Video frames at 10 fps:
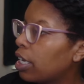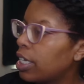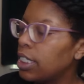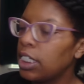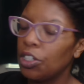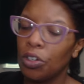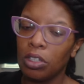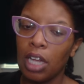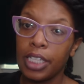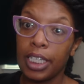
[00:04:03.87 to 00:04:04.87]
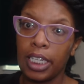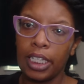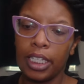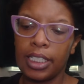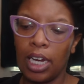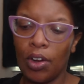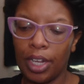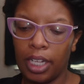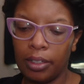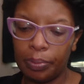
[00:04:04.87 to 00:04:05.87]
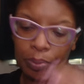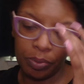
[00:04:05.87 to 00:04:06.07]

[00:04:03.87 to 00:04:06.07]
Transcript: consider Las Colinas area.